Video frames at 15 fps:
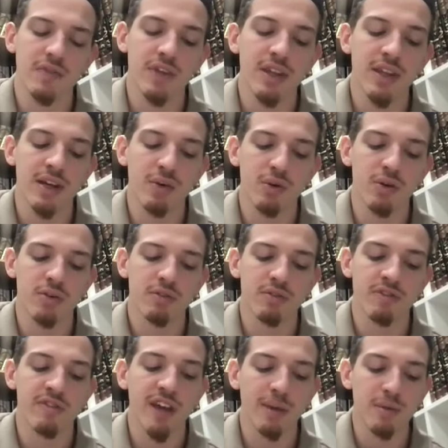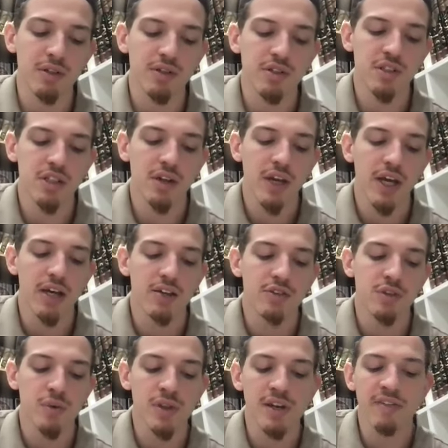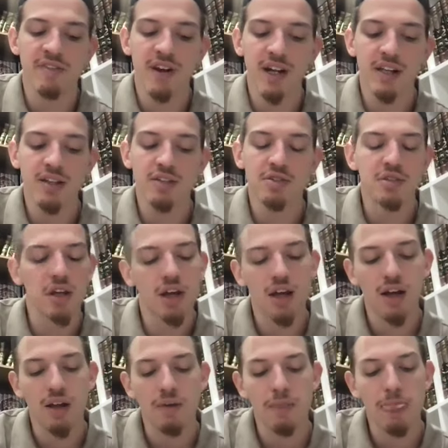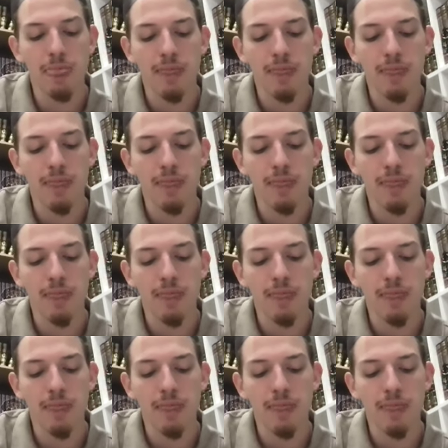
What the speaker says: and they were famous. So when they finally saw